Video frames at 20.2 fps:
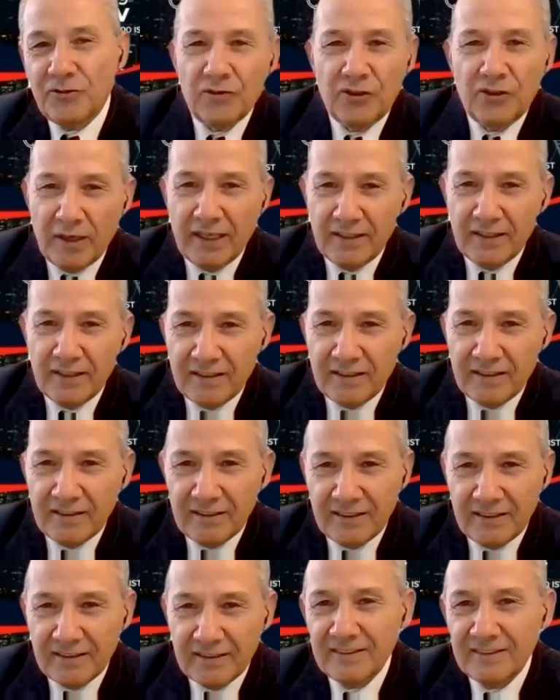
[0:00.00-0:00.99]
of
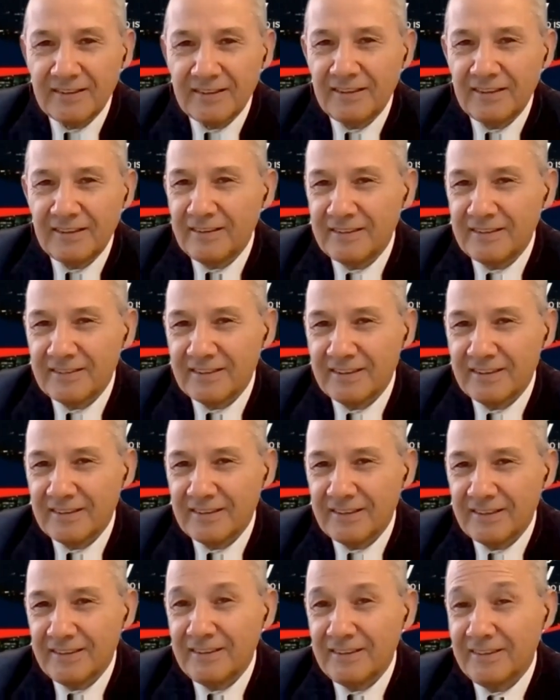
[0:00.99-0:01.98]
humanity is
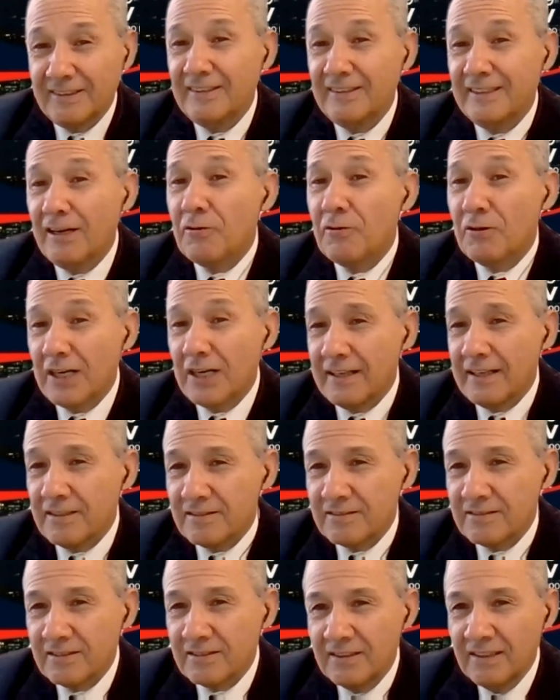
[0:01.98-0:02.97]
in
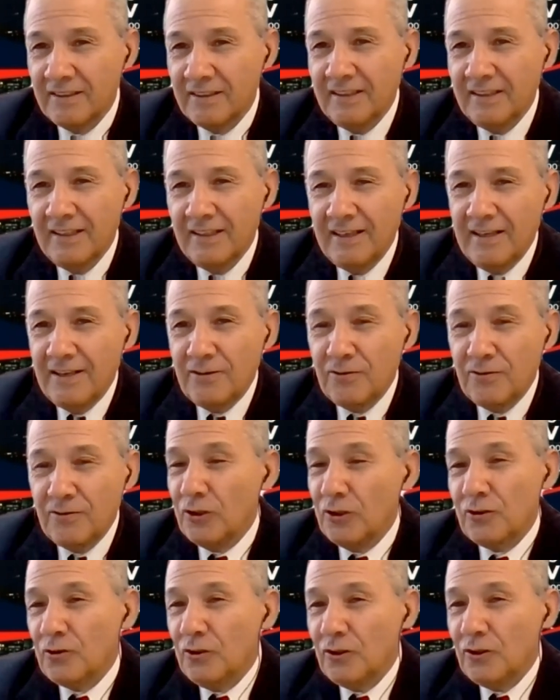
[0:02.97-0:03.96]
our hands,
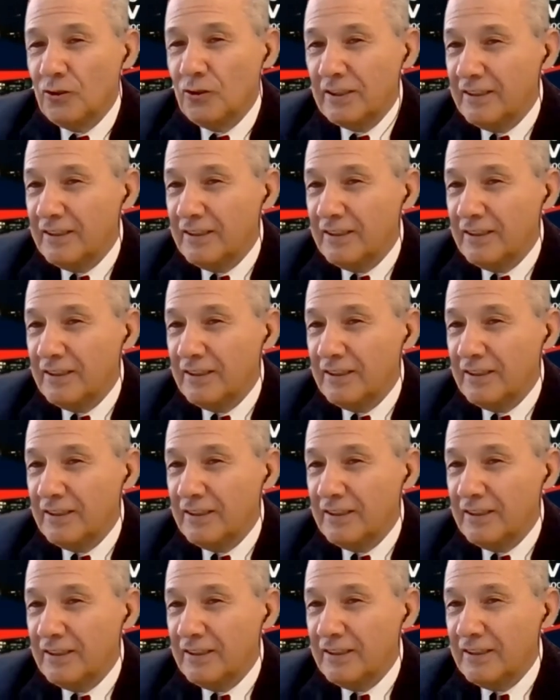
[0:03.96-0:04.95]
not only
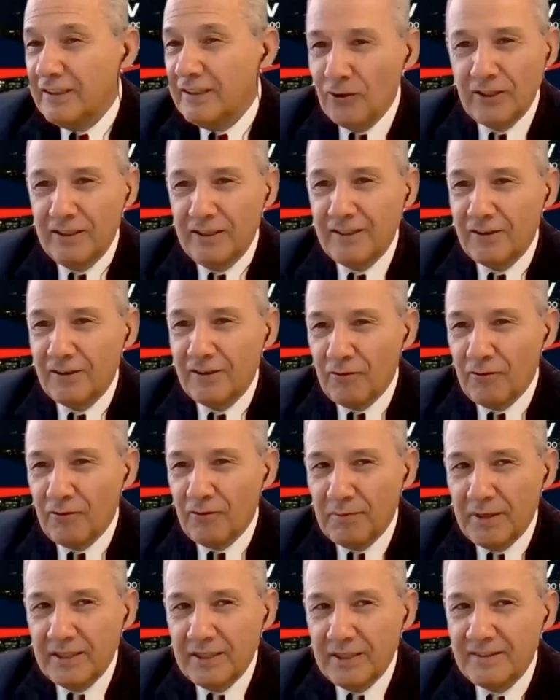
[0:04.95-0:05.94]
in
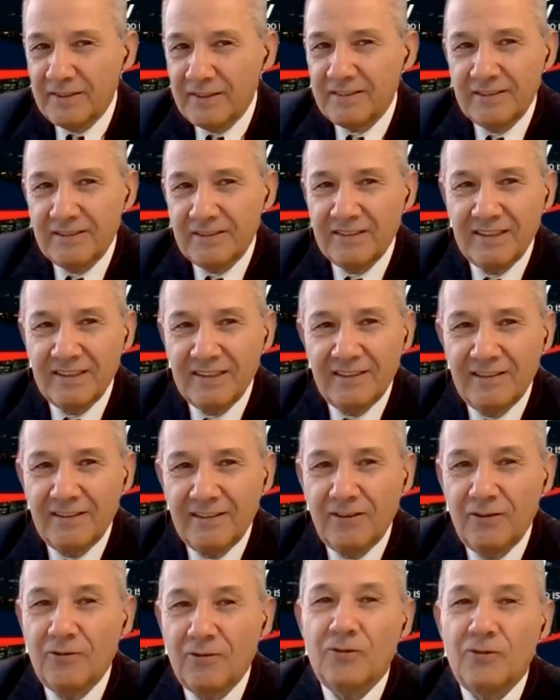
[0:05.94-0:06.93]
the governments
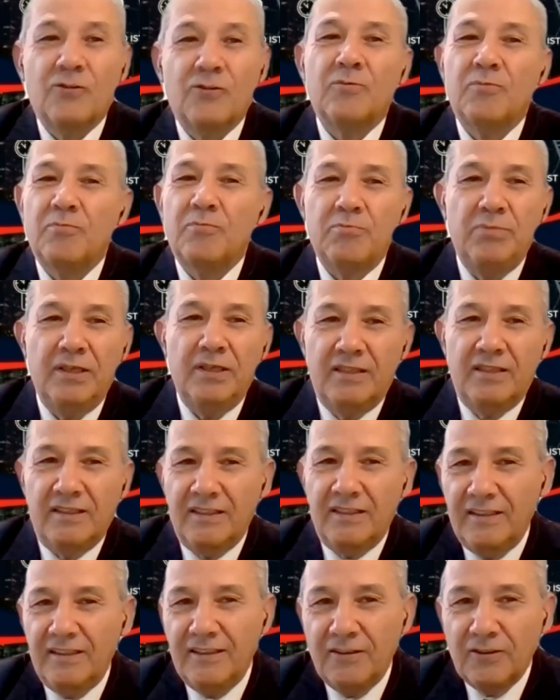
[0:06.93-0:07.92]
or
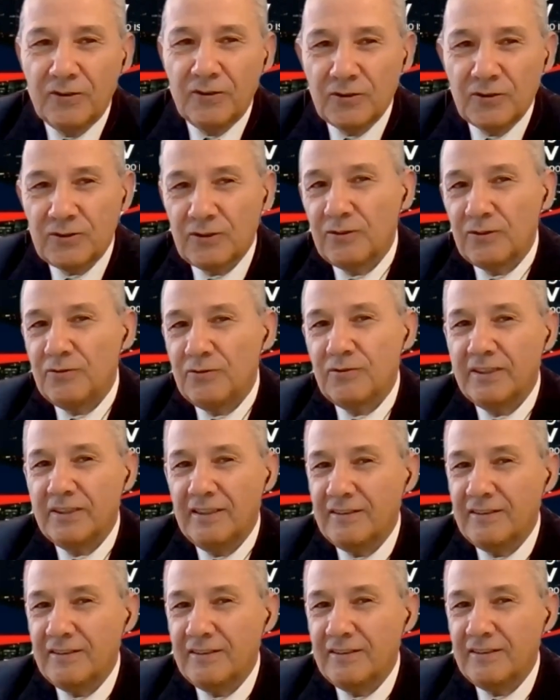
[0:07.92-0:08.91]
big egos
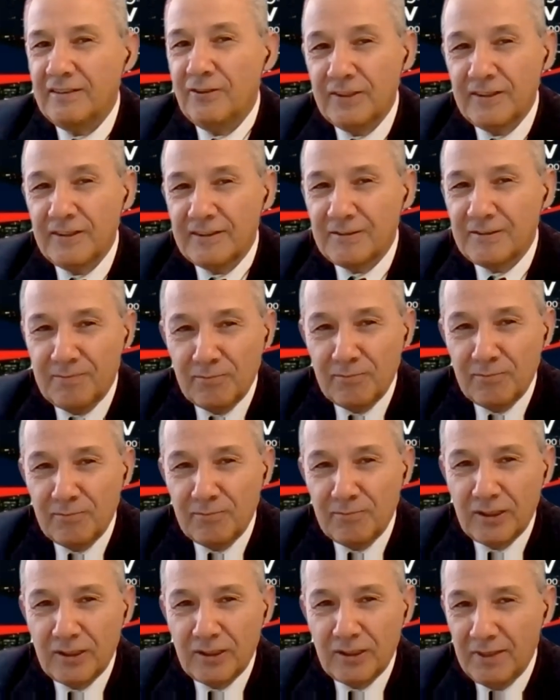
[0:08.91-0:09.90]
of
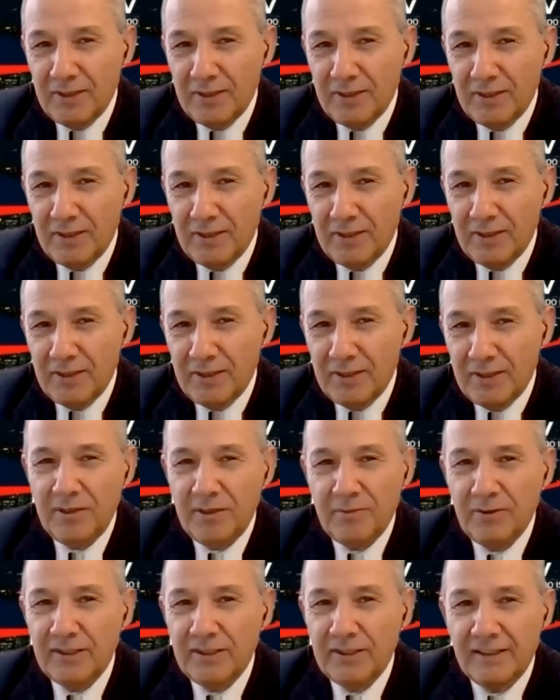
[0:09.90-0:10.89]
these
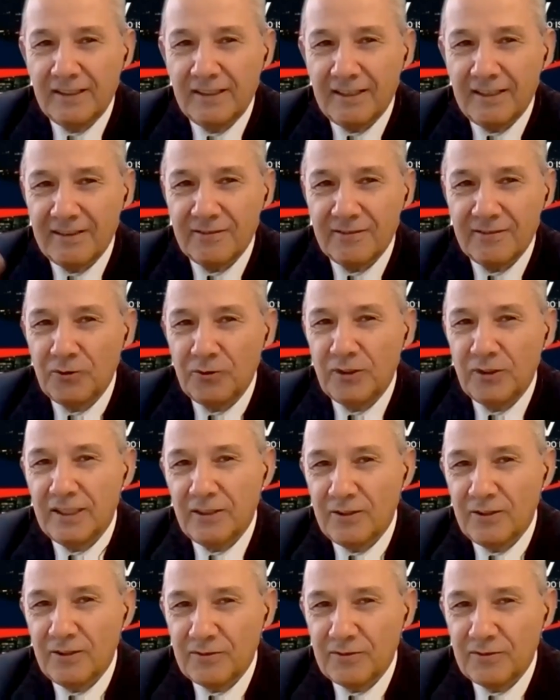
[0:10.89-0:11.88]
multimillionaire people that are
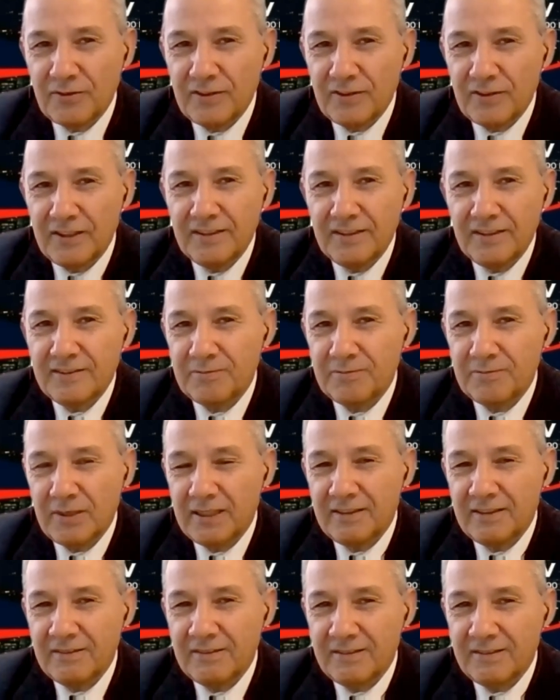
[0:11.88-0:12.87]
doing a lot of
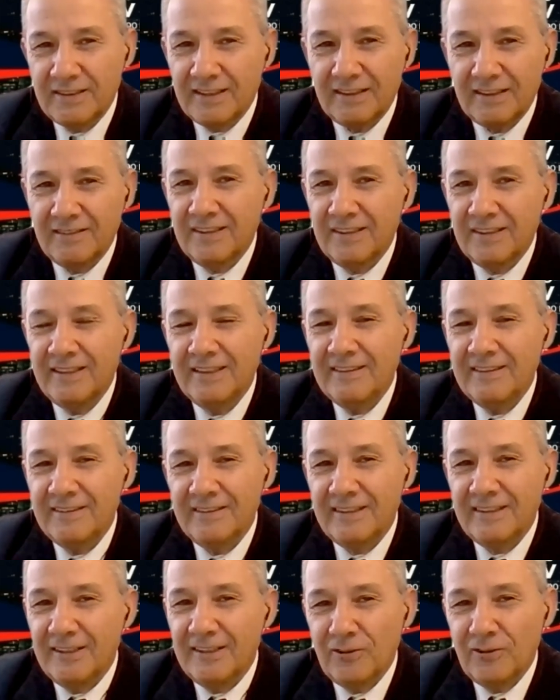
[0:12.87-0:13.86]
things, but
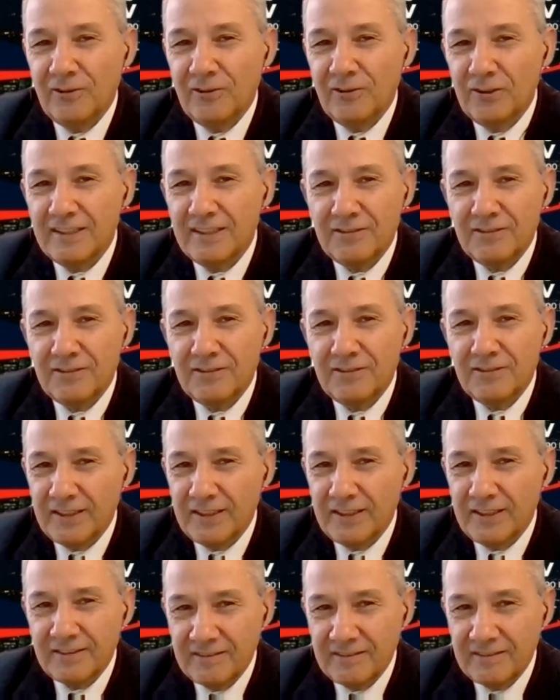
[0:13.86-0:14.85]
they only
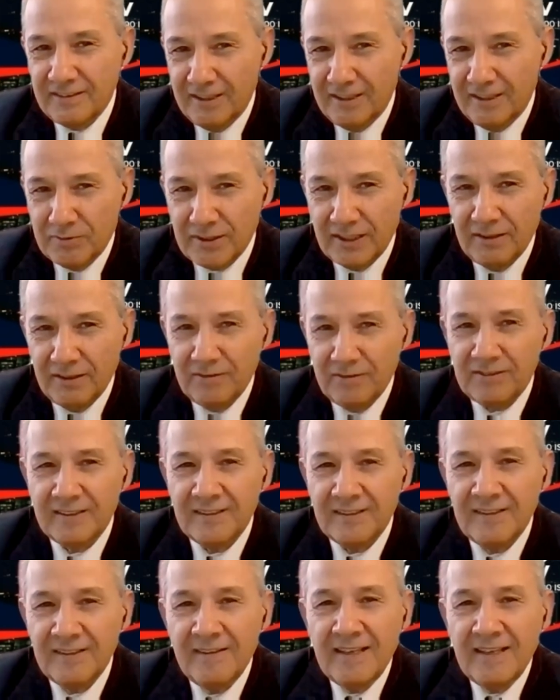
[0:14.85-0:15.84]
satisfy
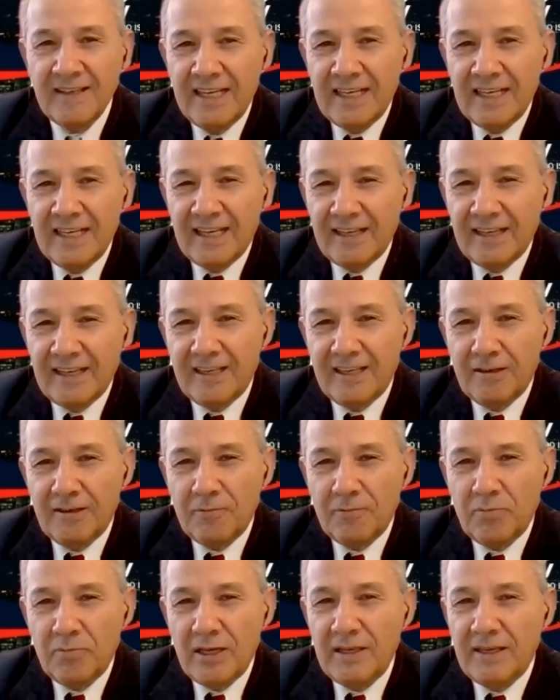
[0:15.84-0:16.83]
themselves,
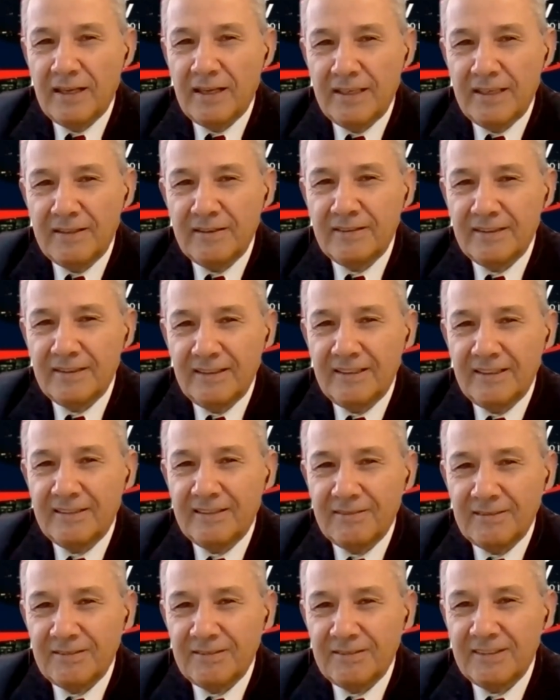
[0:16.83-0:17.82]
and
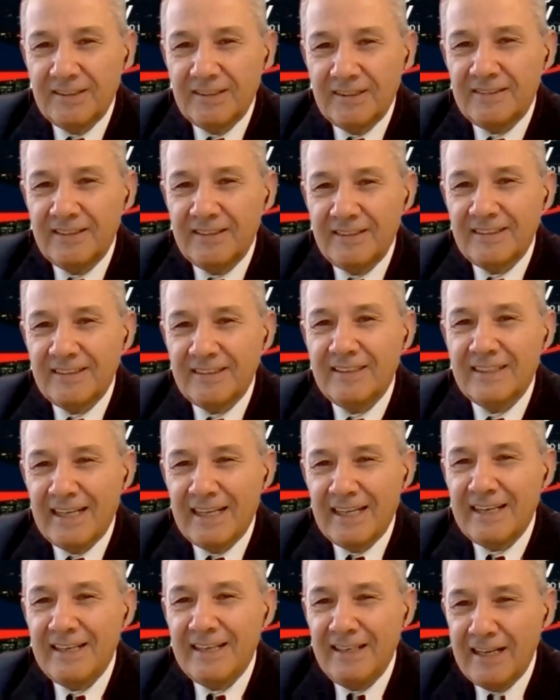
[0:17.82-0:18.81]
it's
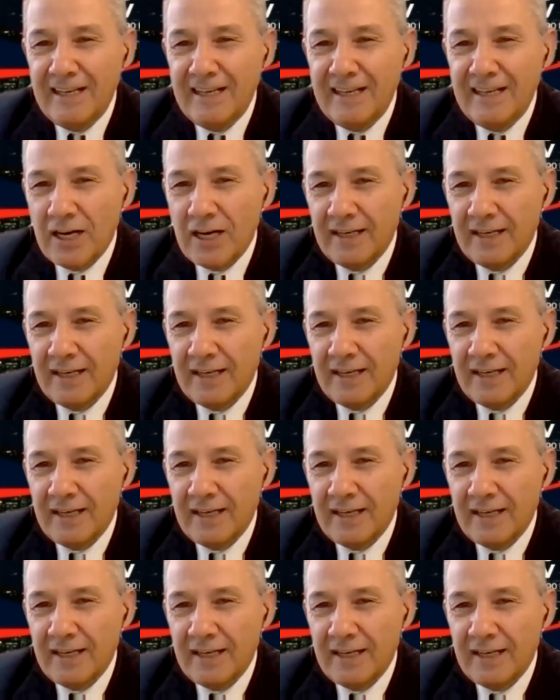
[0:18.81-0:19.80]
in our
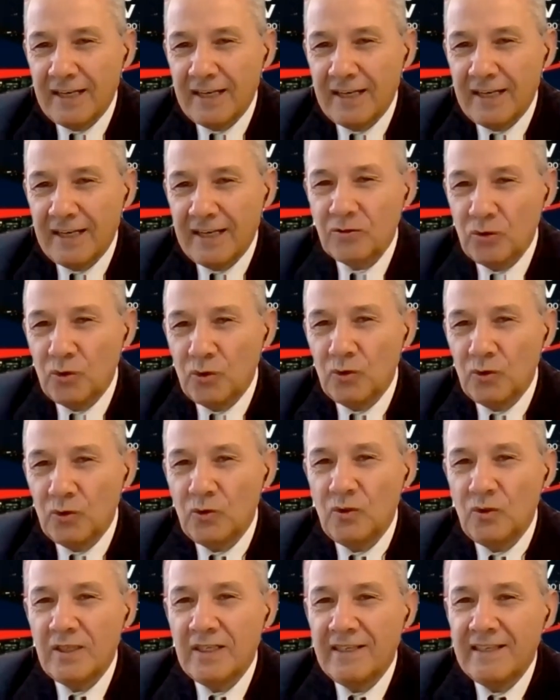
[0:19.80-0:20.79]
hands to
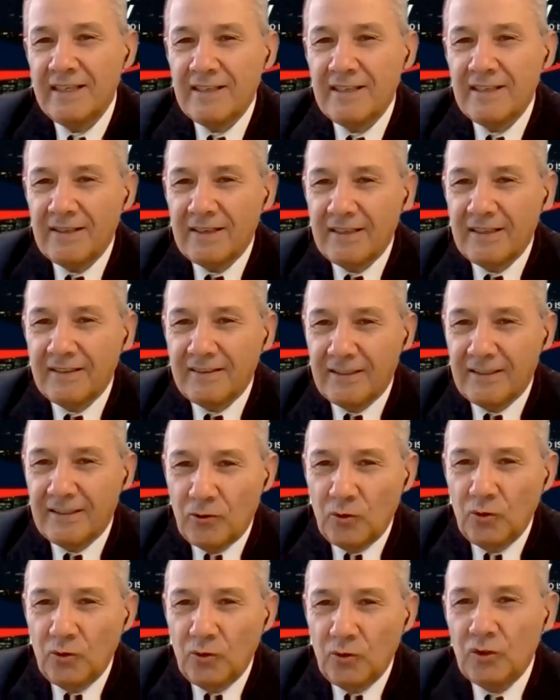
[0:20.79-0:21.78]
do
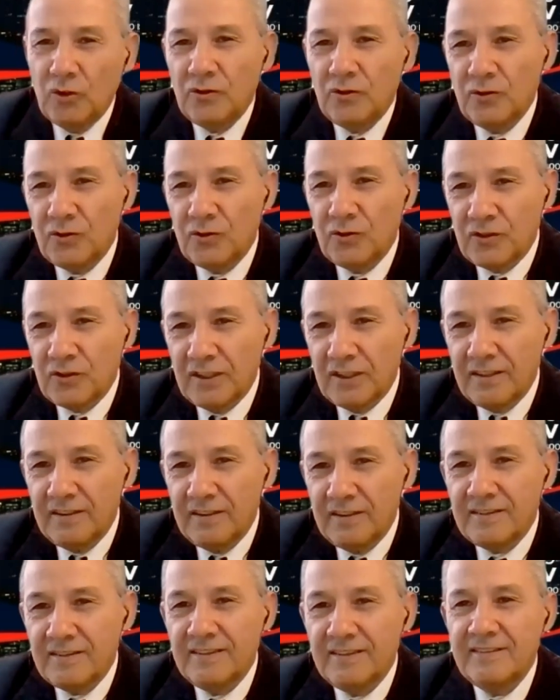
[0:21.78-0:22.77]
the good to
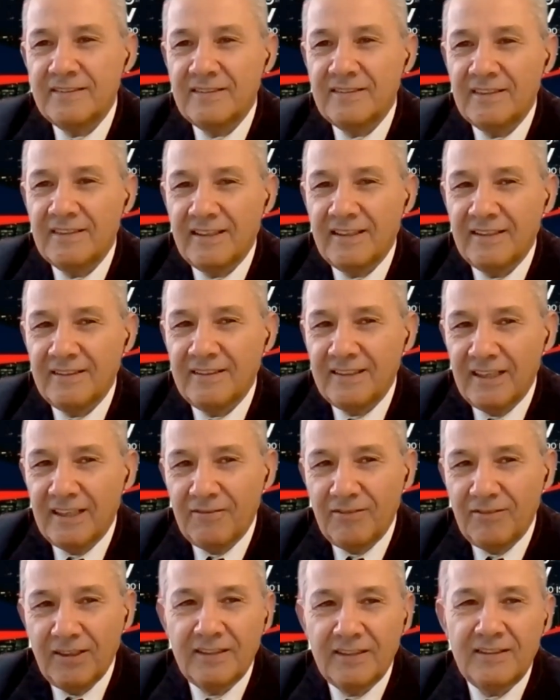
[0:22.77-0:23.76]
citizens
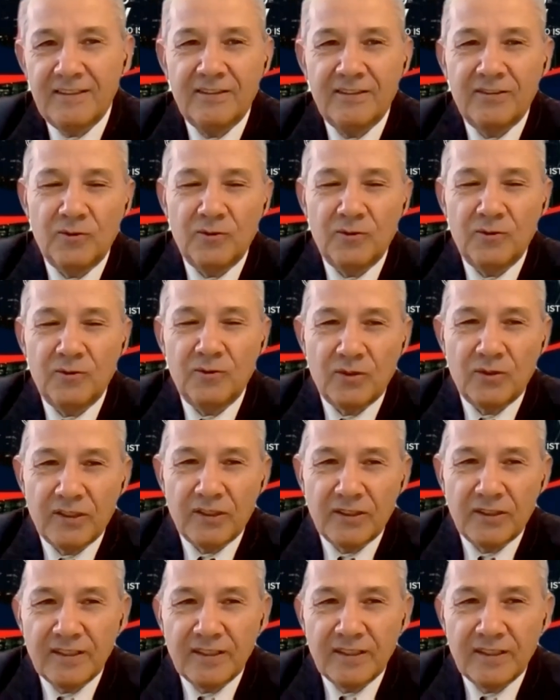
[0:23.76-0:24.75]
and the ability to
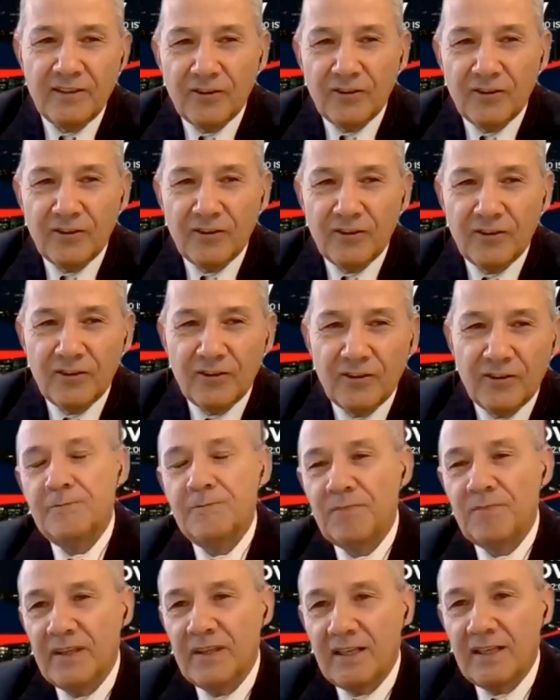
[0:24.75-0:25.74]

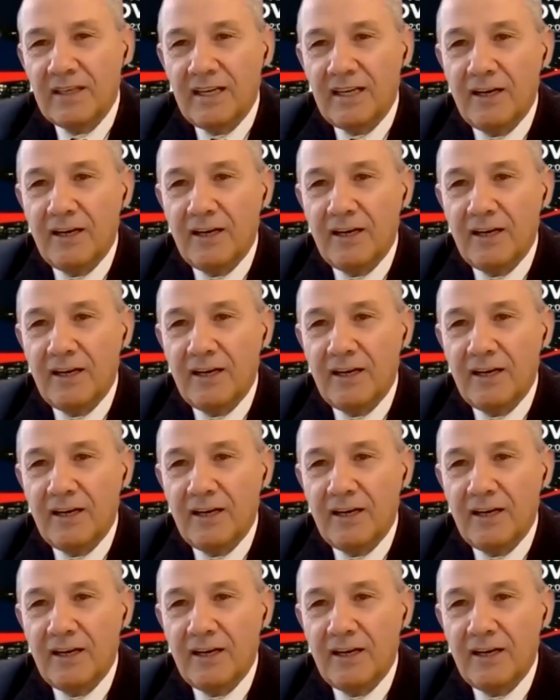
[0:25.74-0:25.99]
organize